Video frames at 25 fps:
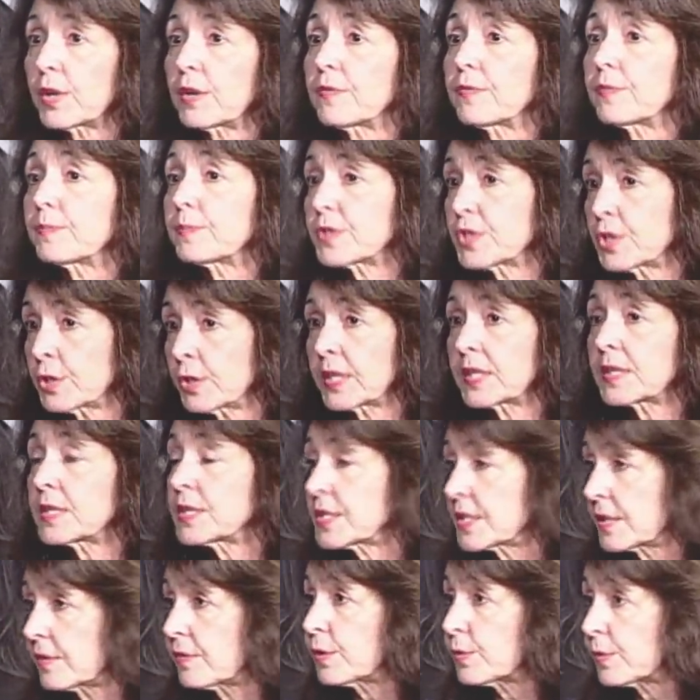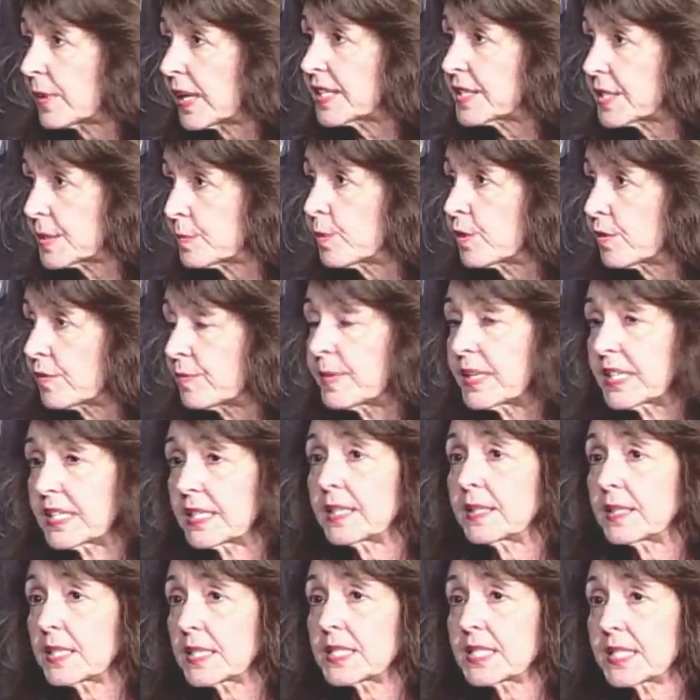were during the civil rights
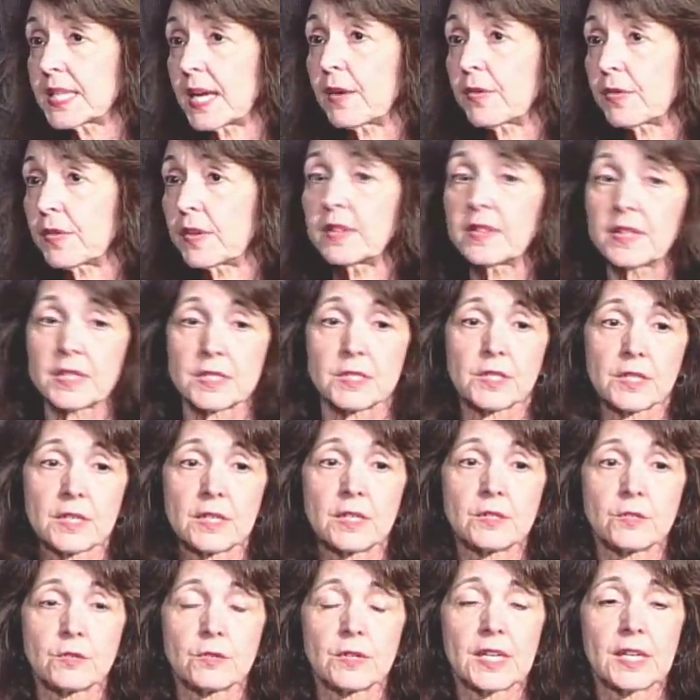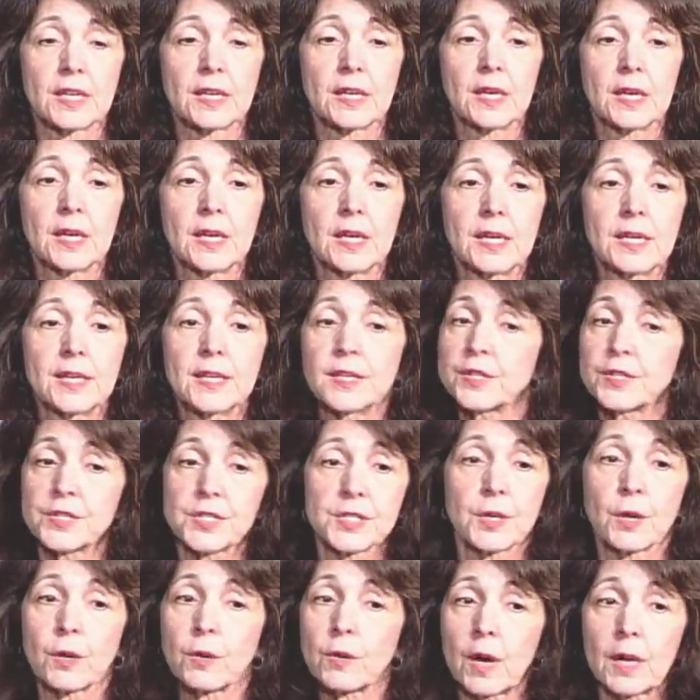movement in the South in this country.
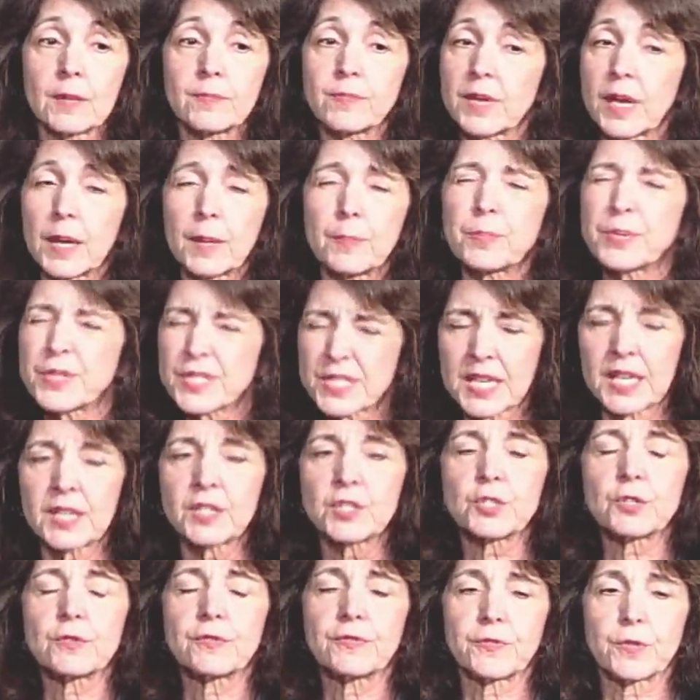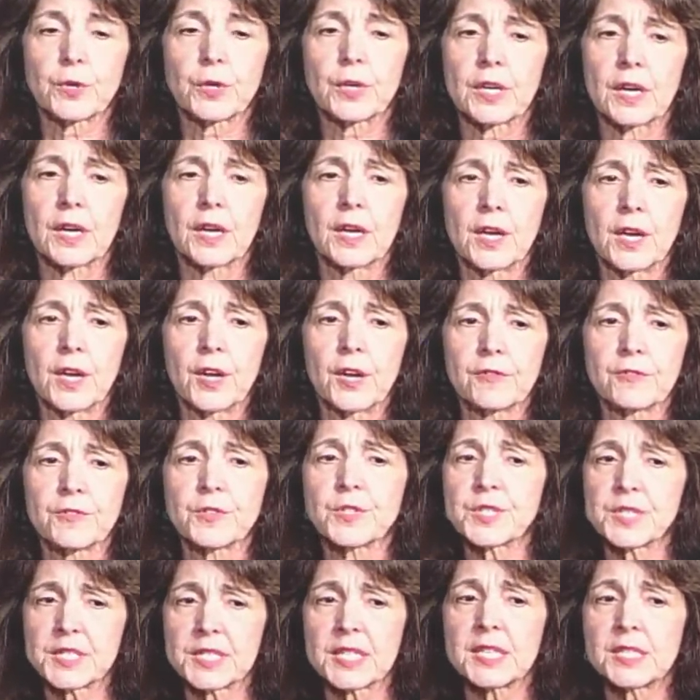So a potential for
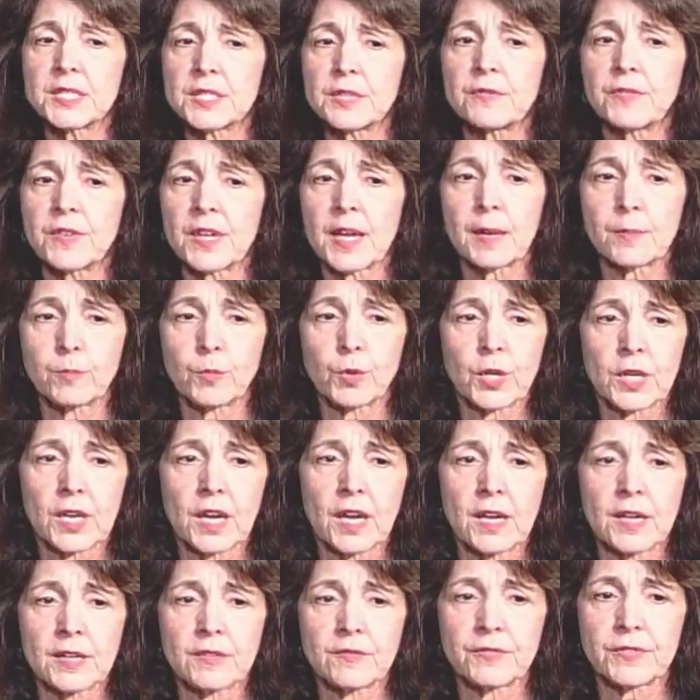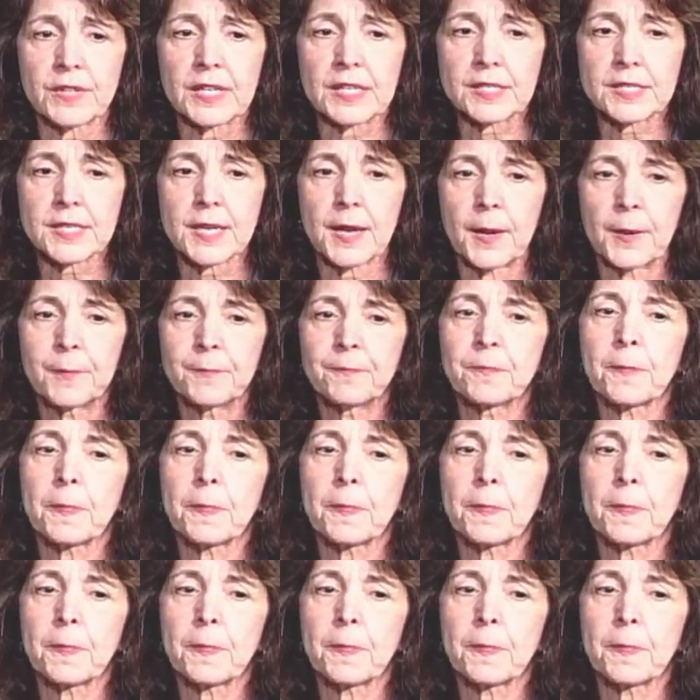seeds of yet more conflict.